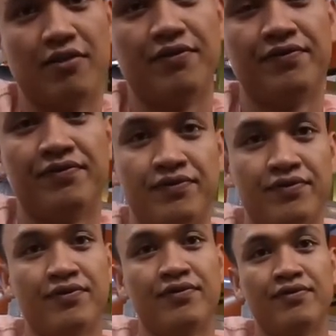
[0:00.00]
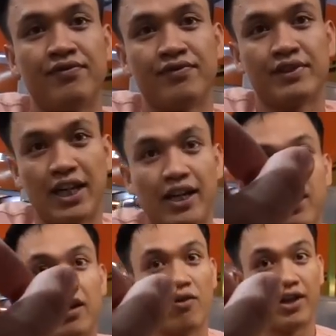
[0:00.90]
let's try it.
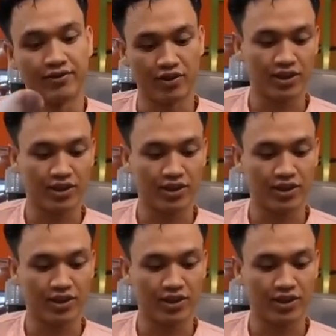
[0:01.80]
Yeah. One.